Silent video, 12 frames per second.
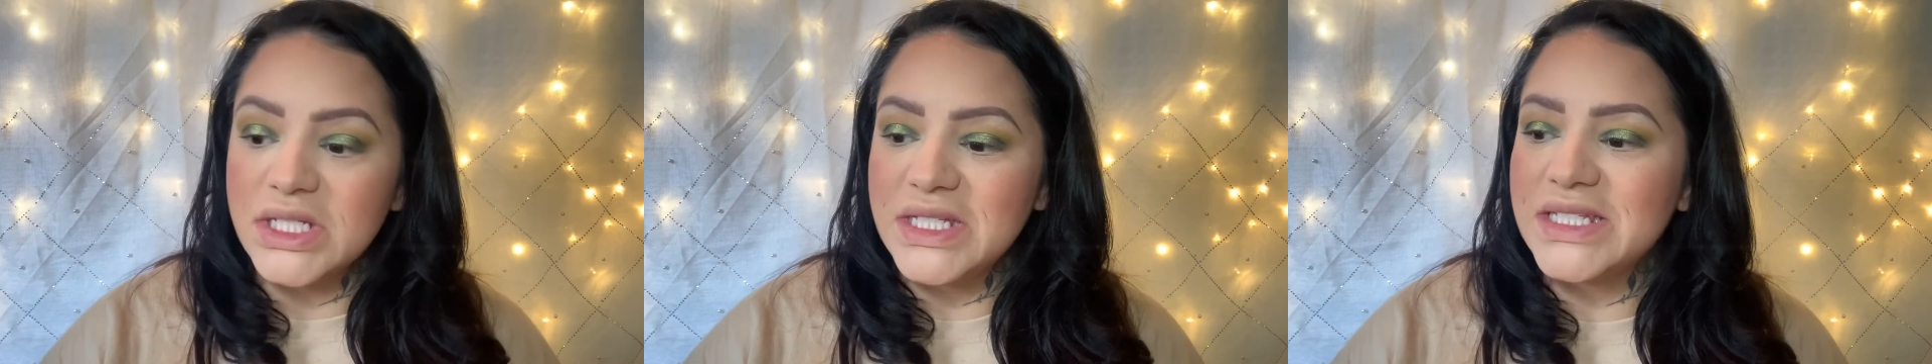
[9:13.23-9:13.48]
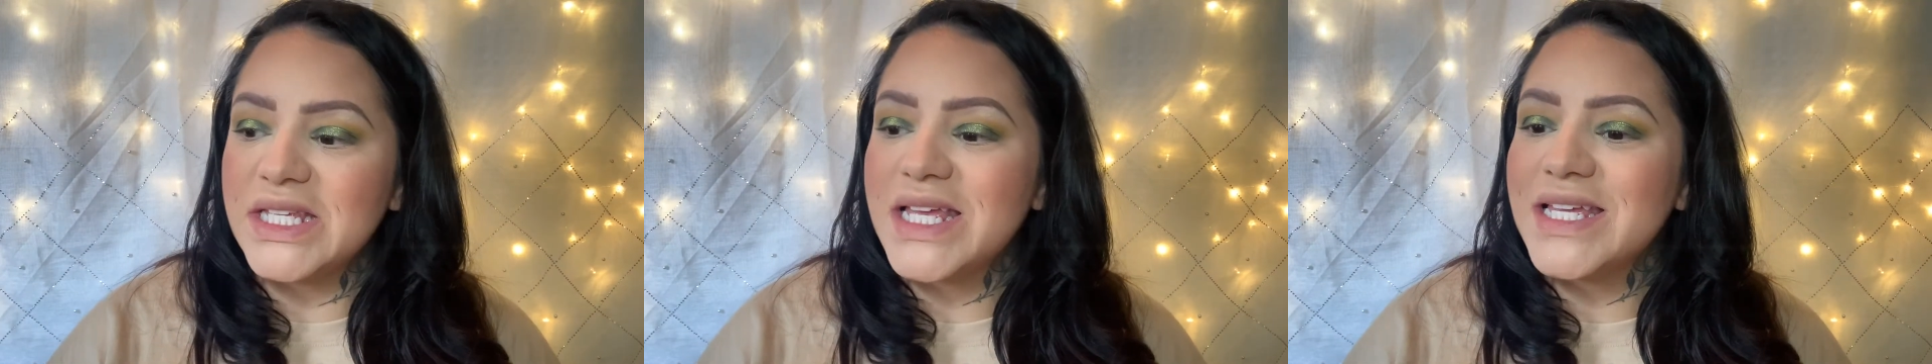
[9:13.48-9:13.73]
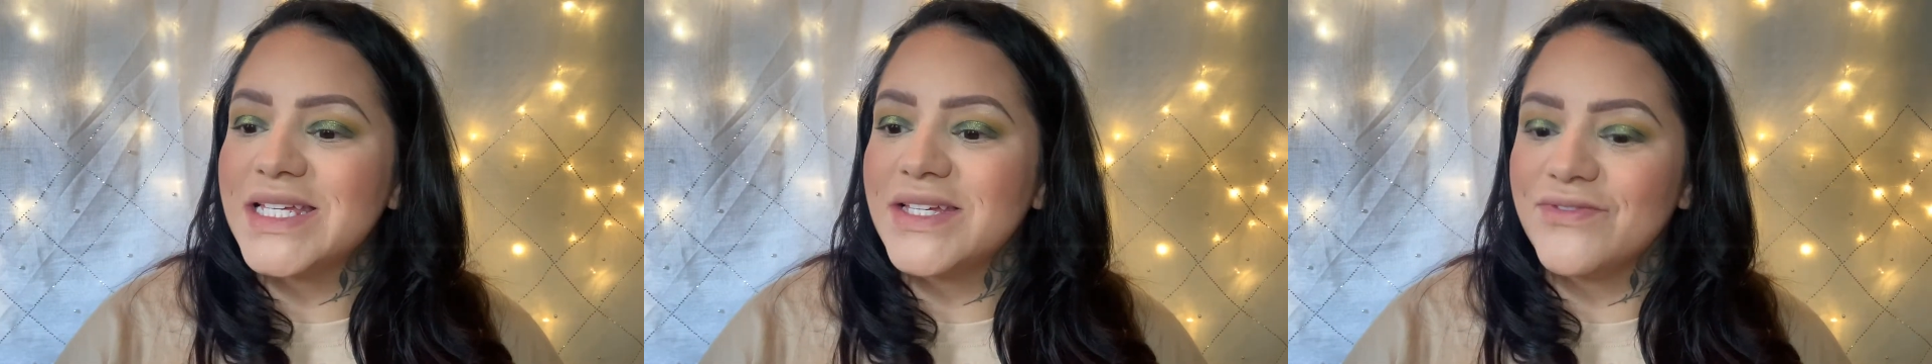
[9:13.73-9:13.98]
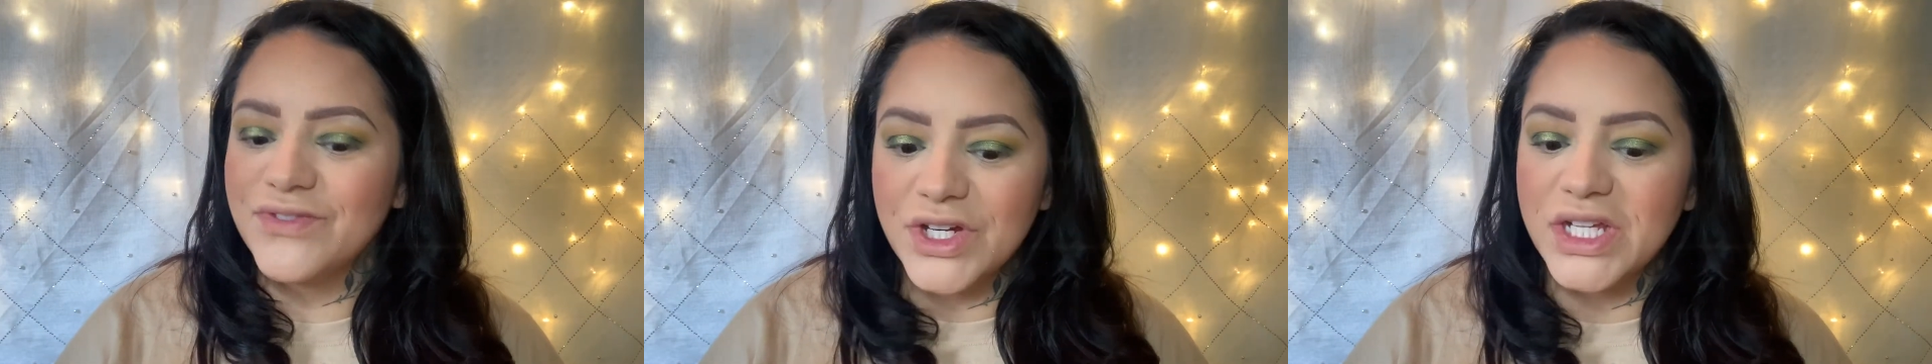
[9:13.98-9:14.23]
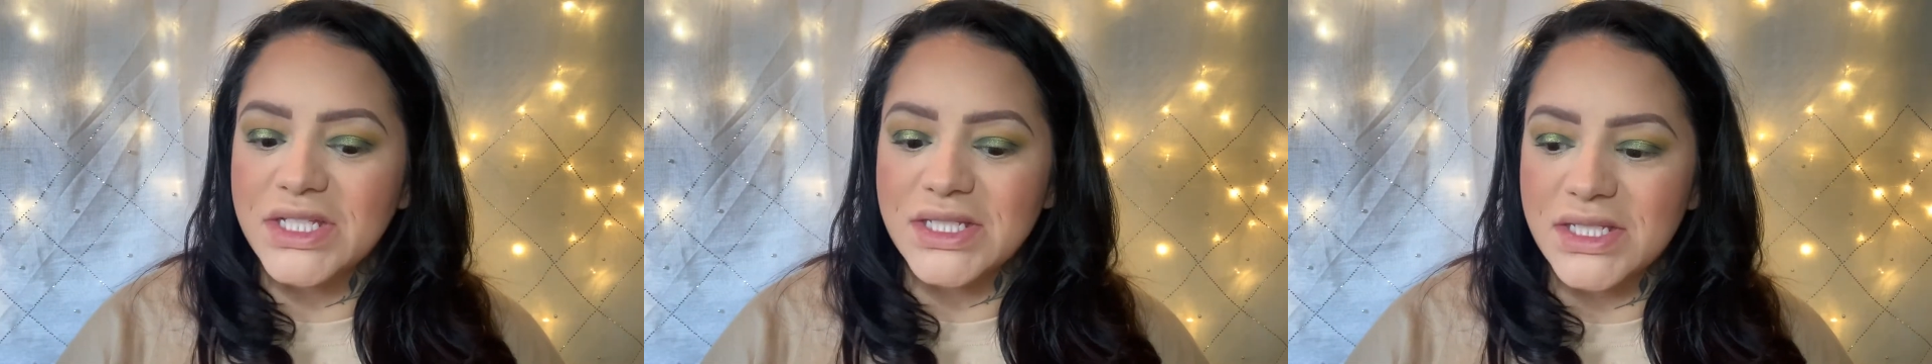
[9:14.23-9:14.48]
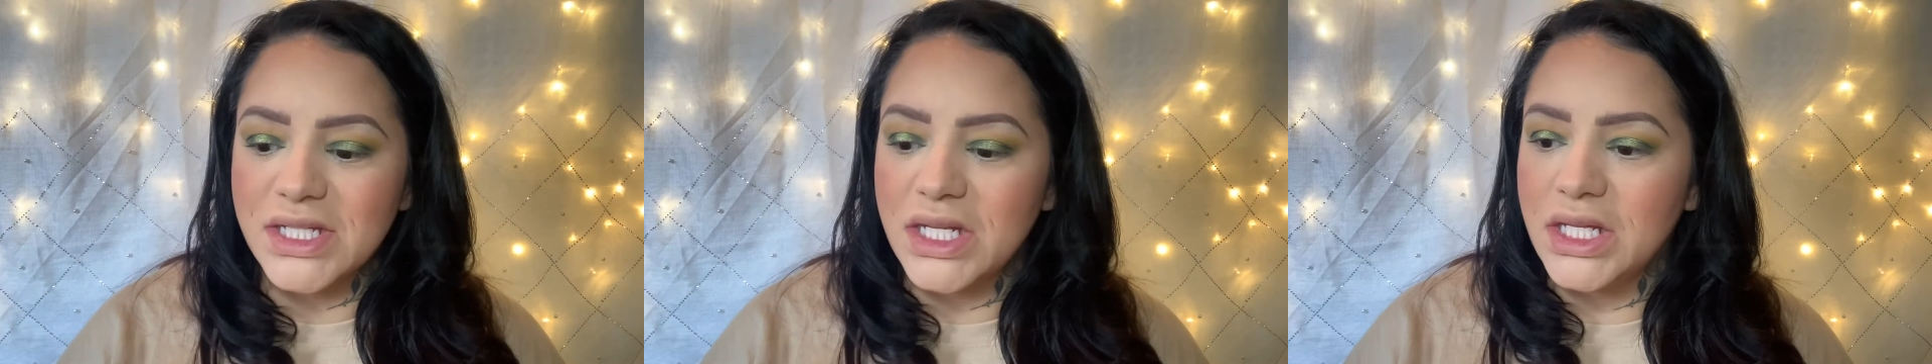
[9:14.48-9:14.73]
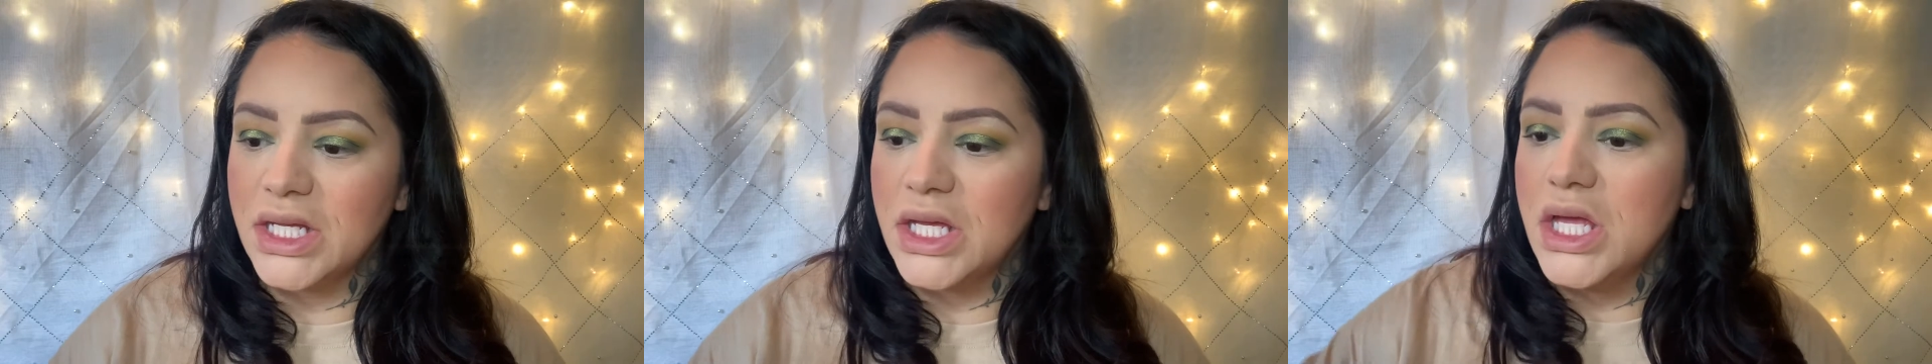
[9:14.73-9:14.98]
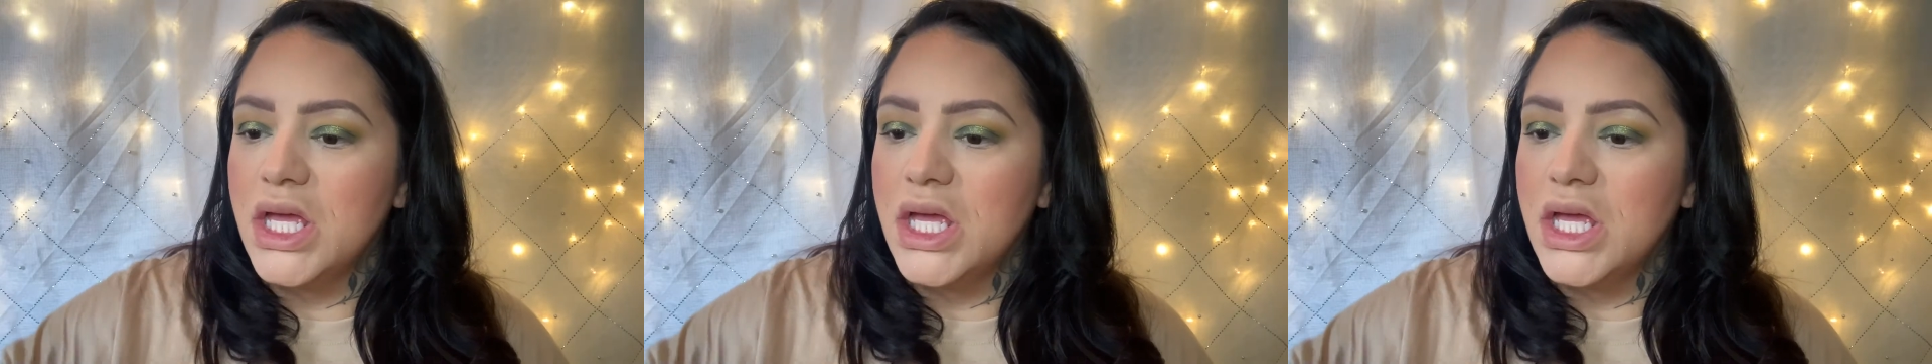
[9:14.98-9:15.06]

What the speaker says: is freaking stunning.